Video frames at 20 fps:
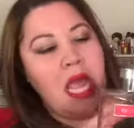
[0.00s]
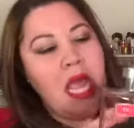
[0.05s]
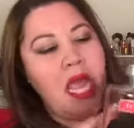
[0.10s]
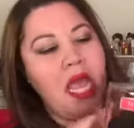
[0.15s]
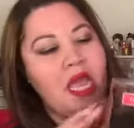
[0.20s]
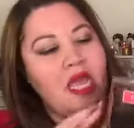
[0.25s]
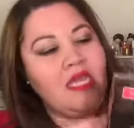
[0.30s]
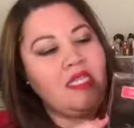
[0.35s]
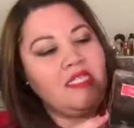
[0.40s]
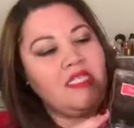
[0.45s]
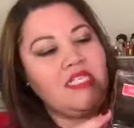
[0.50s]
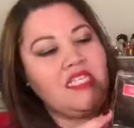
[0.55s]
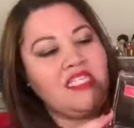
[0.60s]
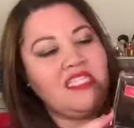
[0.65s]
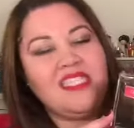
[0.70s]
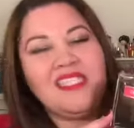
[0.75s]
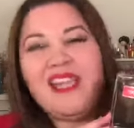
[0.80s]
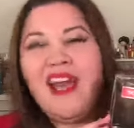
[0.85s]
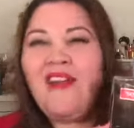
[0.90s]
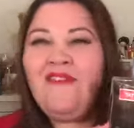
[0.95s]
And
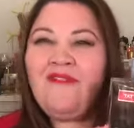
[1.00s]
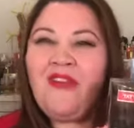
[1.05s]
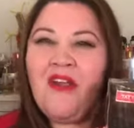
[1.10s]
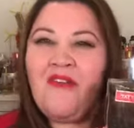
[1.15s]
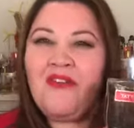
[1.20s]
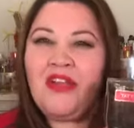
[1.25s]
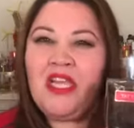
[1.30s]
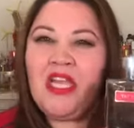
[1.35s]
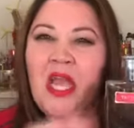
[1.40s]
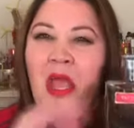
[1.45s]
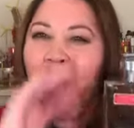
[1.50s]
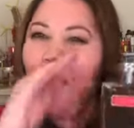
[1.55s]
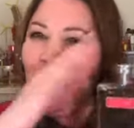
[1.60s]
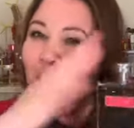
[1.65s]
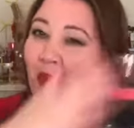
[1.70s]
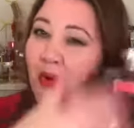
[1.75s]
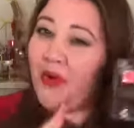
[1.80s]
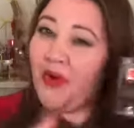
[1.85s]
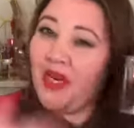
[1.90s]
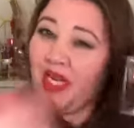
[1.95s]
it's not very
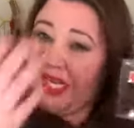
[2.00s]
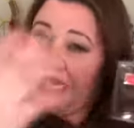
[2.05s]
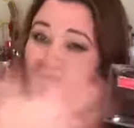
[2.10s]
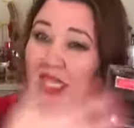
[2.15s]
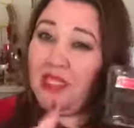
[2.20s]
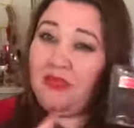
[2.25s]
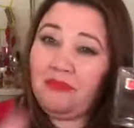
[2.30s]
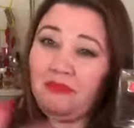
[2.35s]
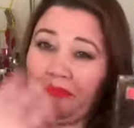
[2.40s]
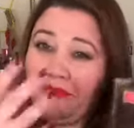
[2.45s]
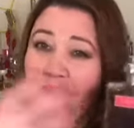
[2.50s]
pretty,